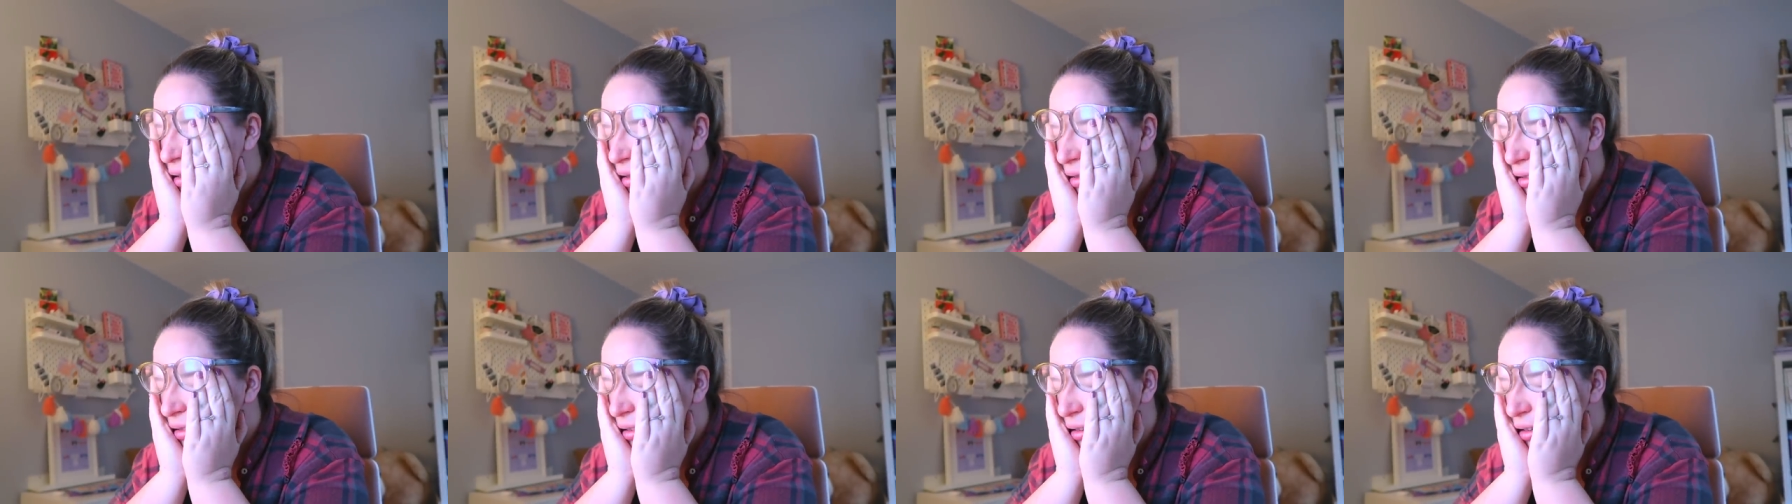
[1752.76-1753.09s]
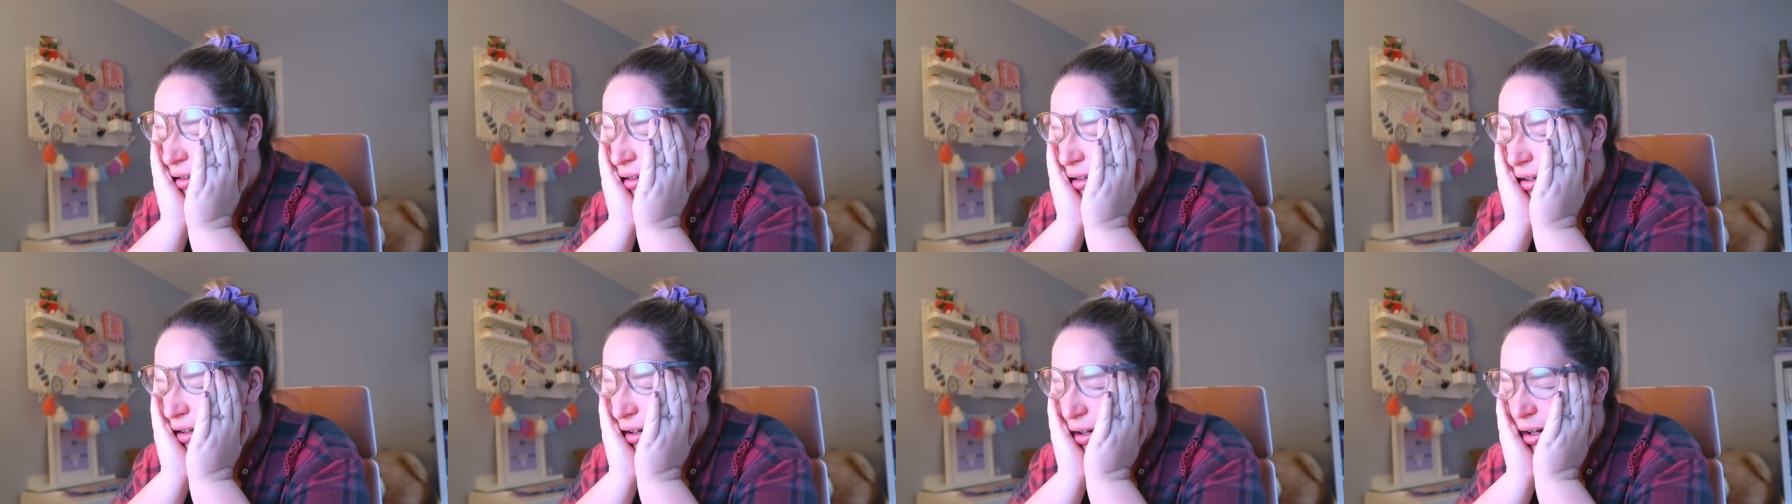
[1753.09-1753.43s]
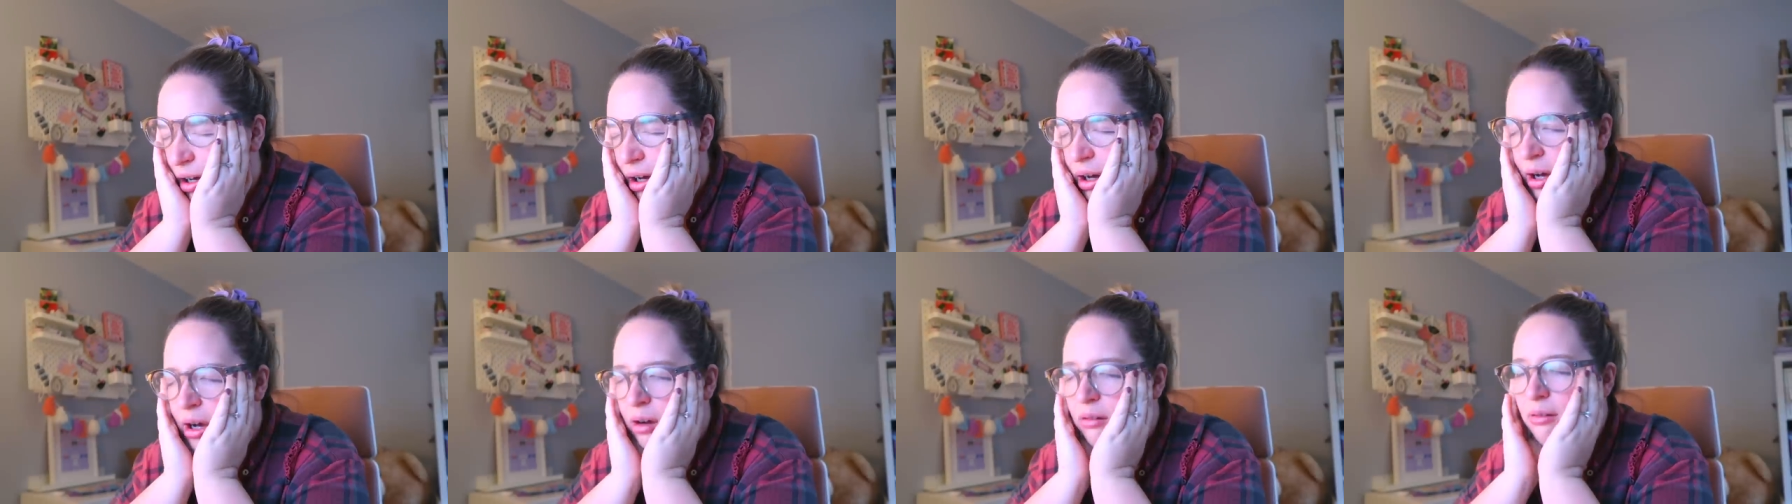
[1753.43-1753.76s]

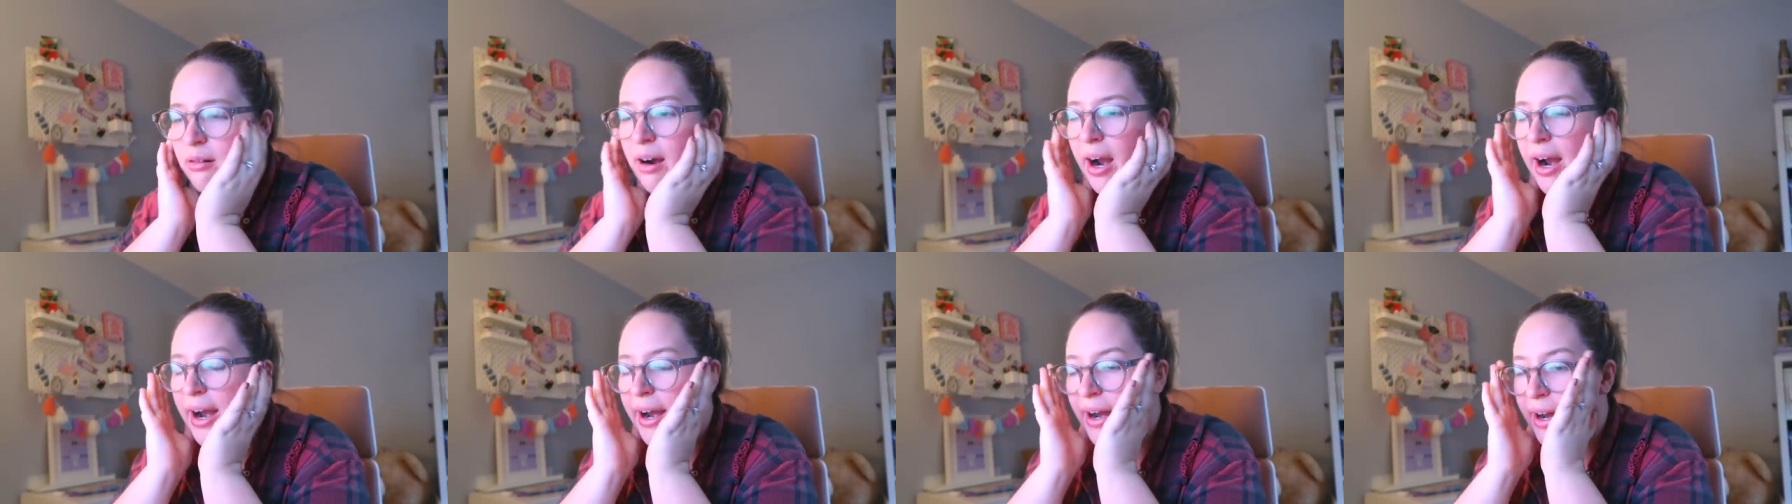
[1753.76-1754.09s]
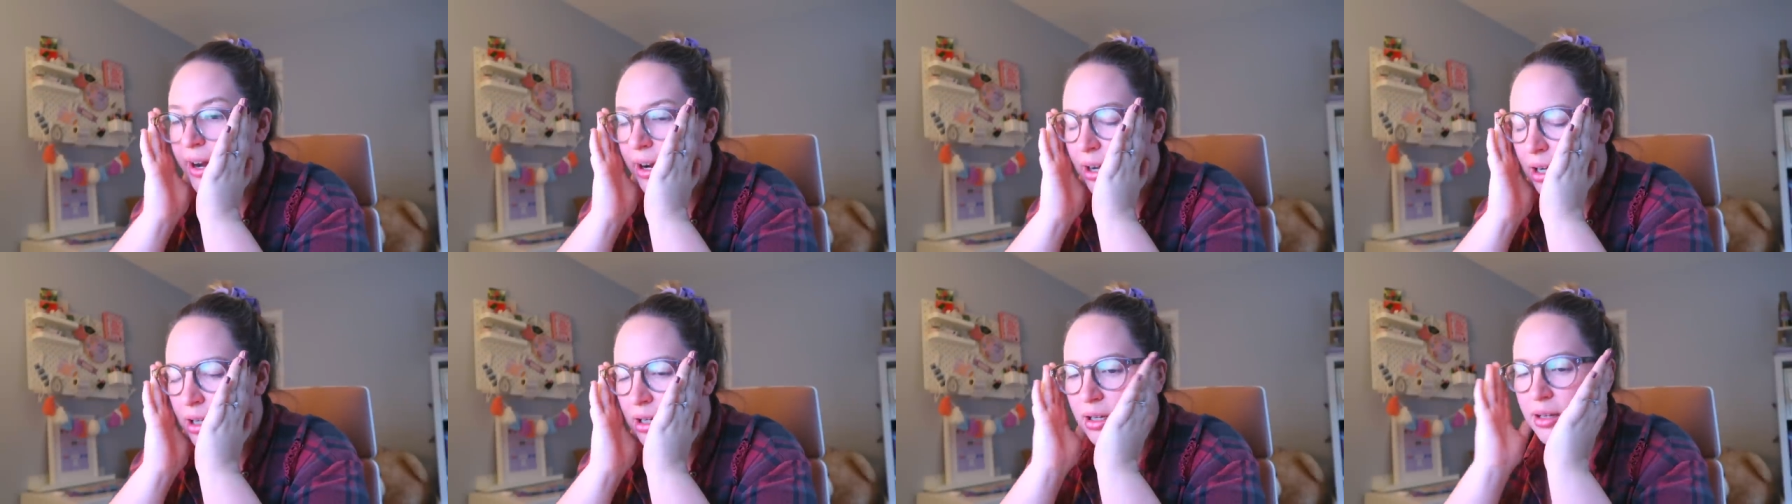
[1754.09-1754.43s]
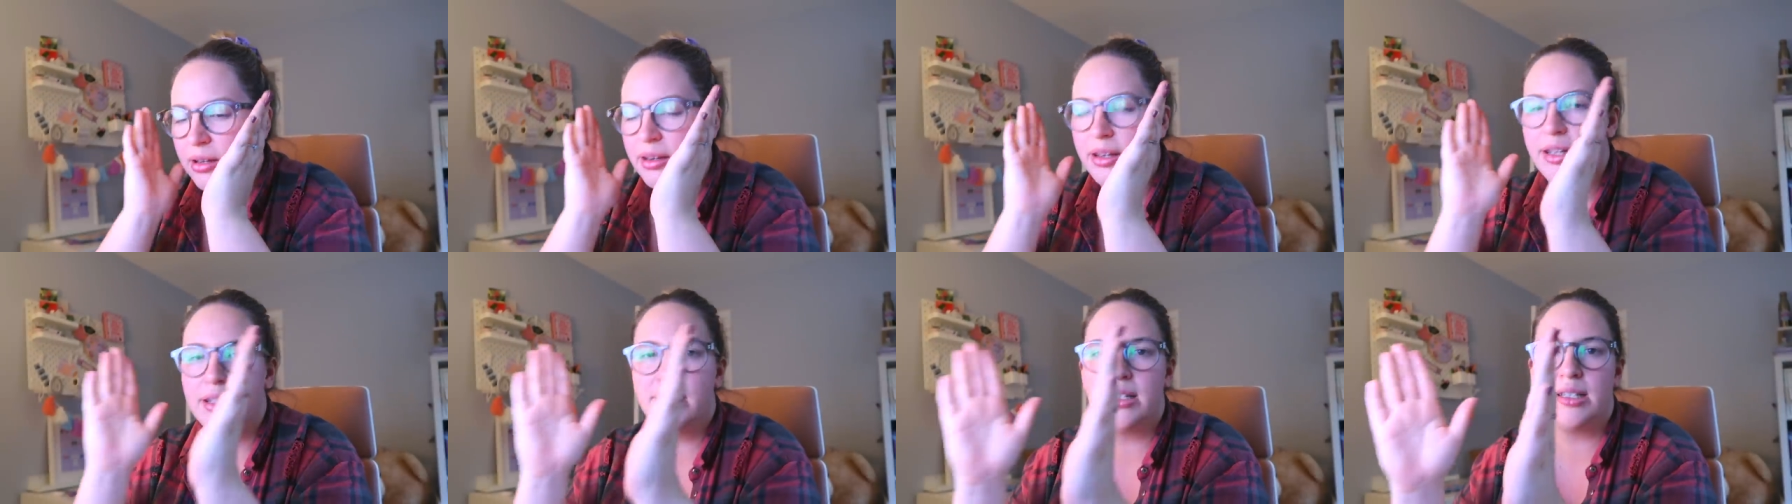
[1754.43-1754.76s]
Oh, right.
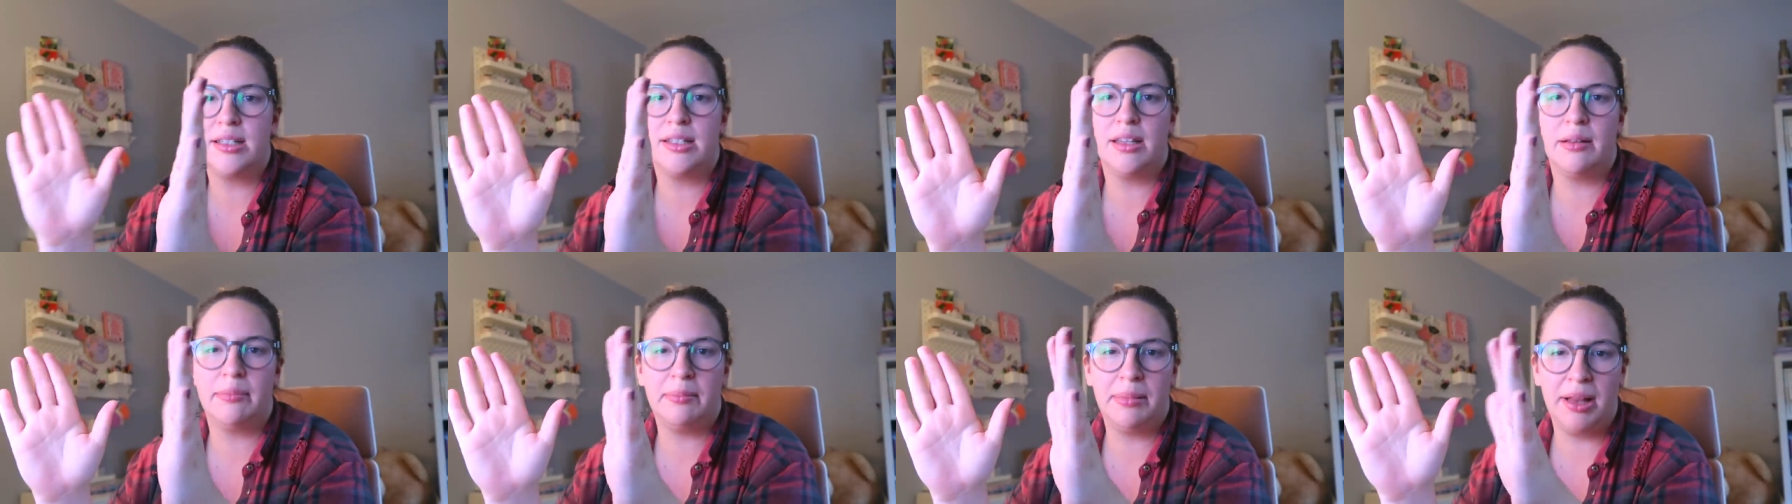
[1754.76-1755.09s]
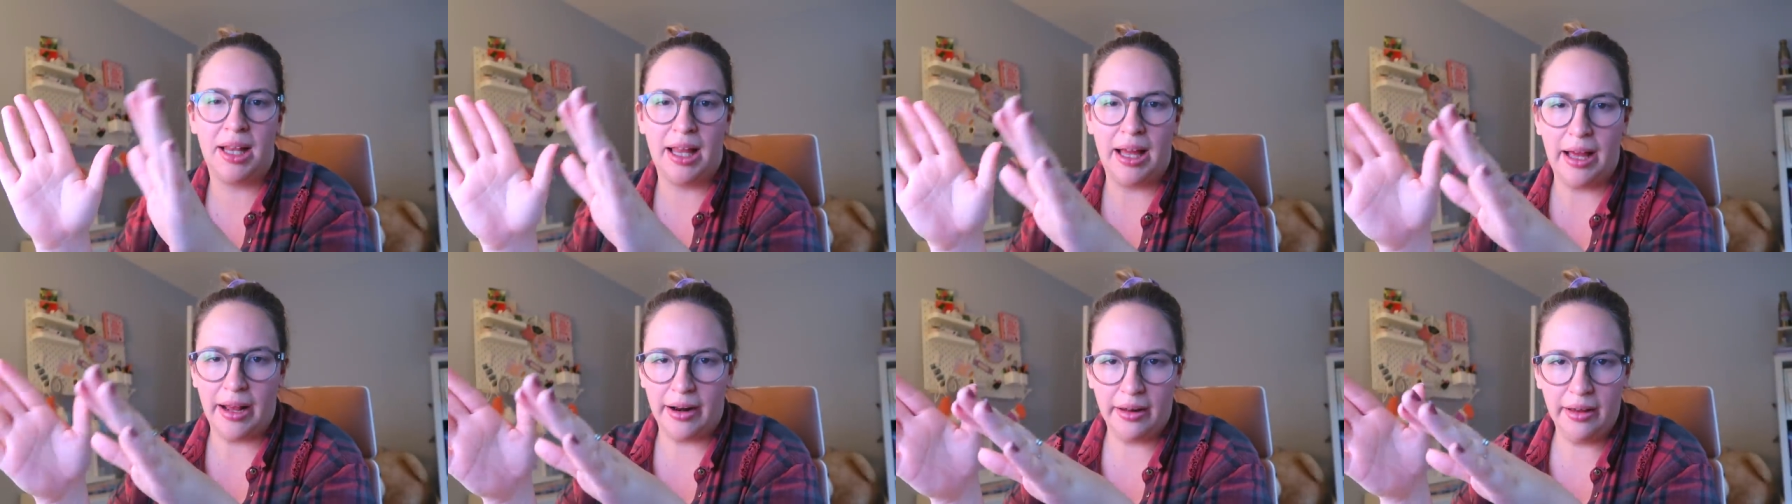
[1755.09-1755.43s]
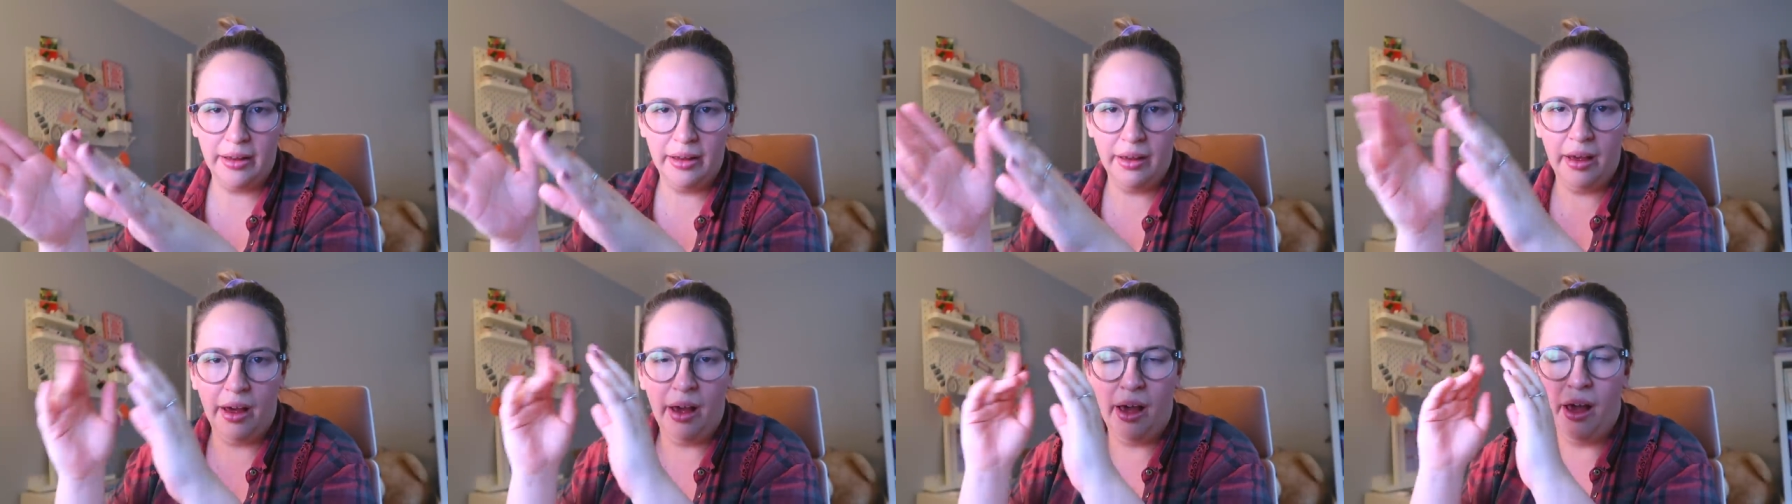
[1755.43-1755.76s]
This is the plan